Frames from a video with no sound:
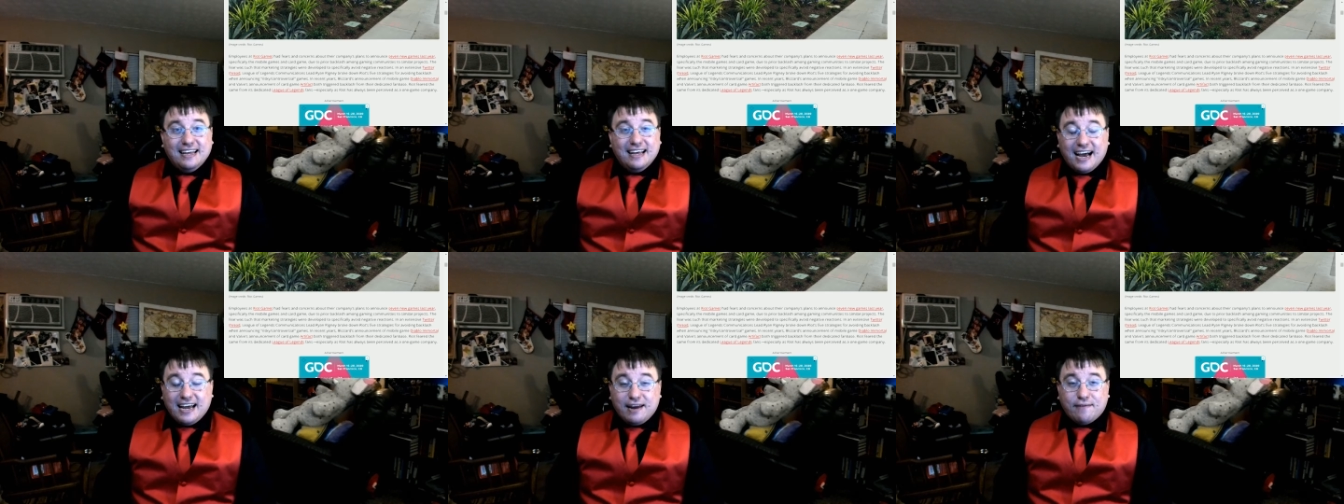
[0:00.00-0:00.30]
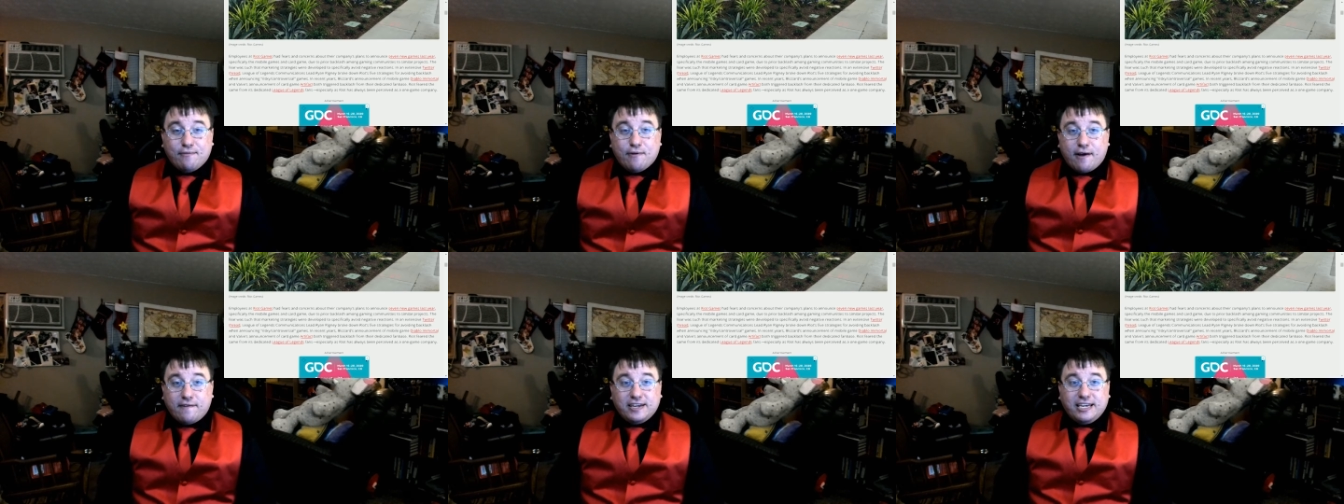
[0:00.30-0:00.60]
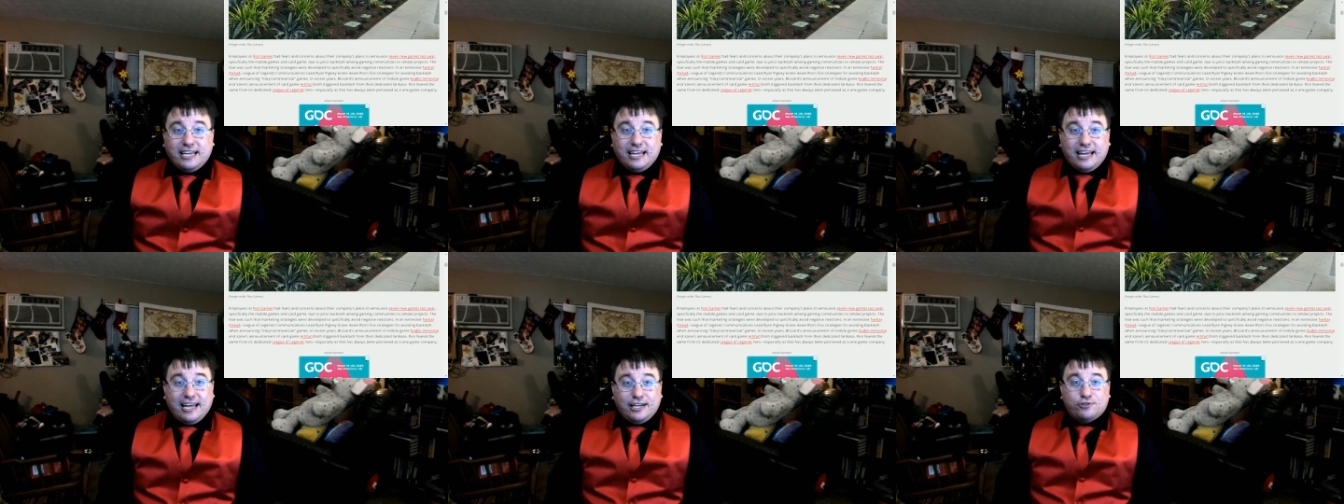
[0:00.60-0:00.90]
have any
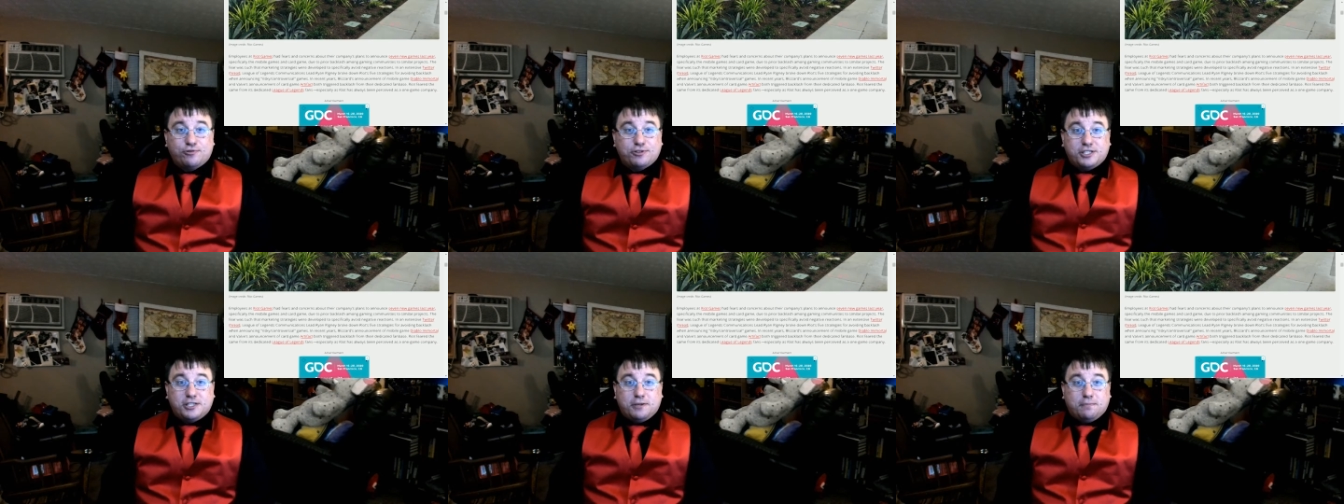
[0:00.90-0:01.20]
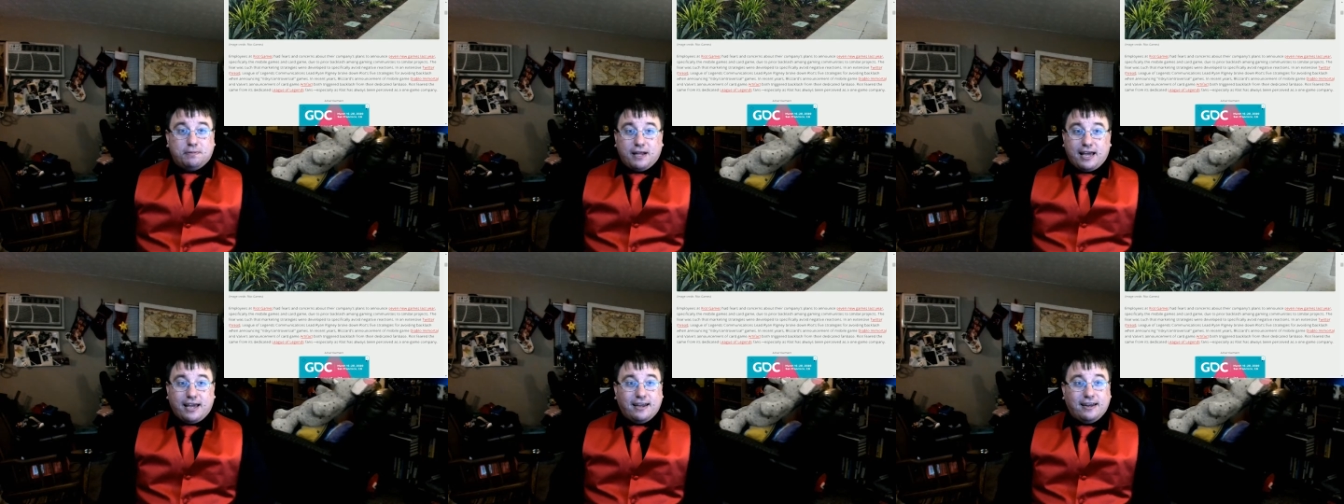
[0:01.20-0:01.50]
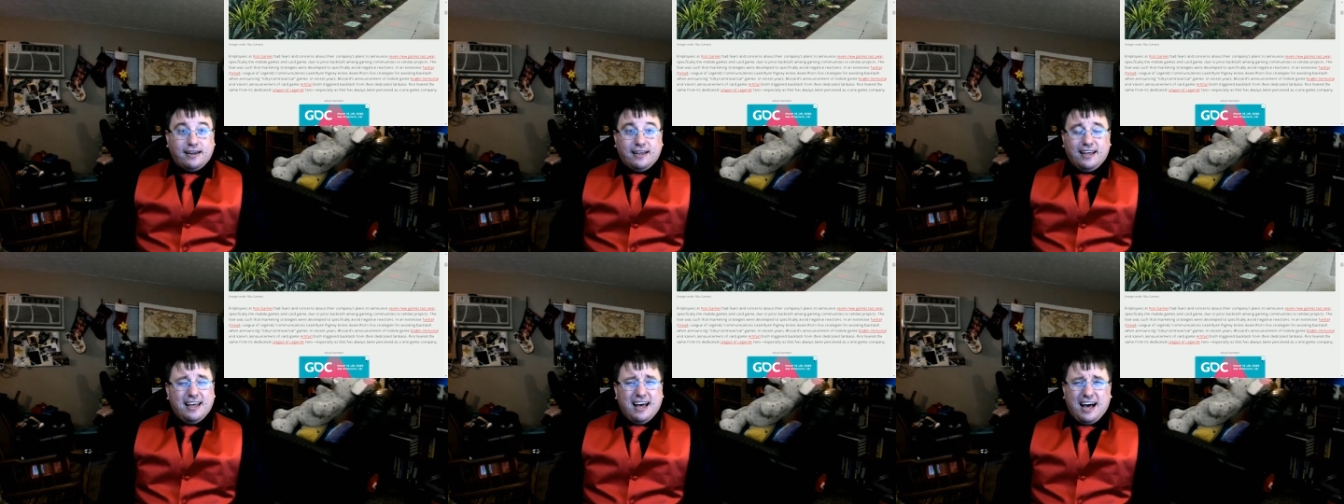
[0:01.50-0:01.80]
interest to play it.
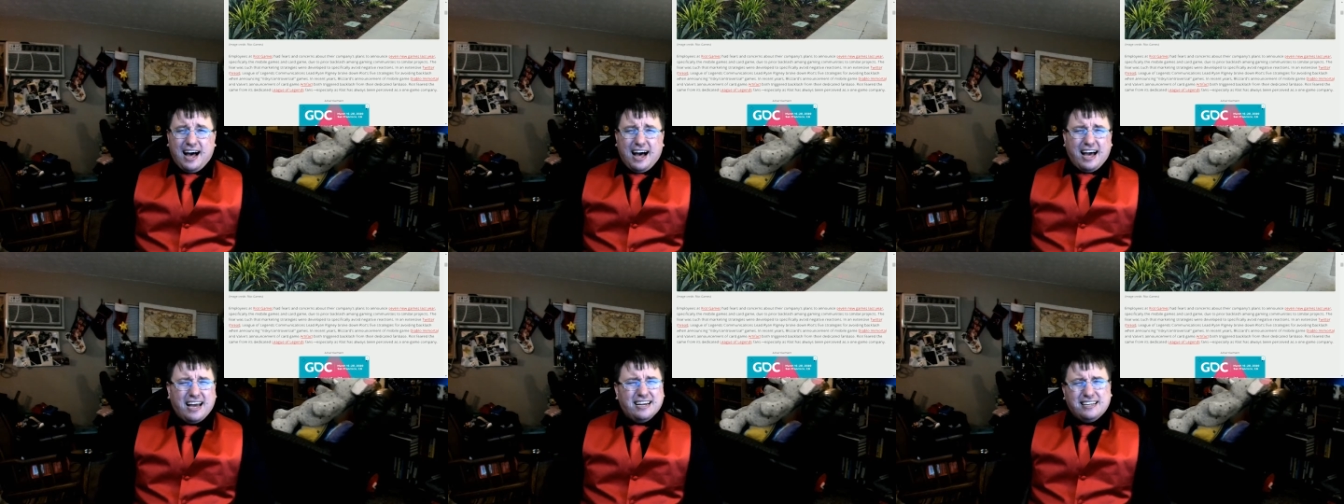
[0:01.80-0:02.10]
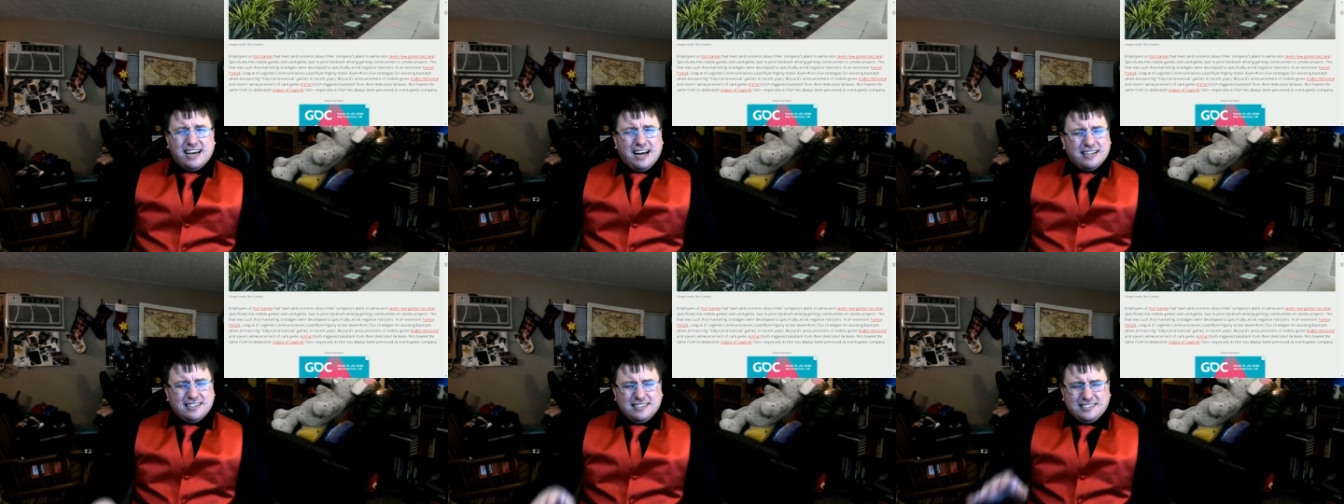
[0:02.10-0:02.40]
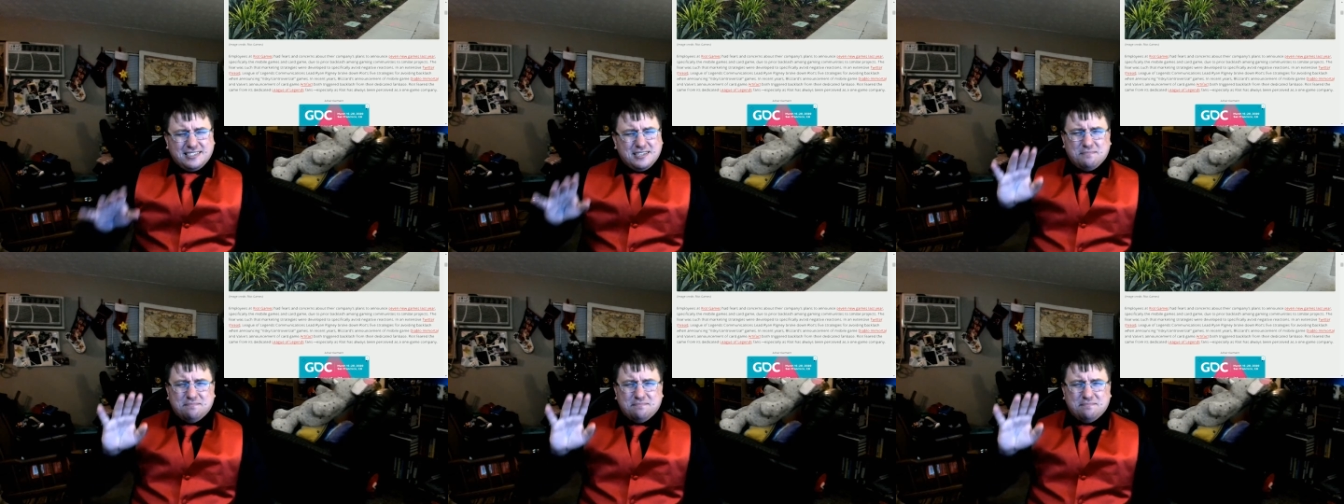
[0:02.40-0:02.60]
I had gotten some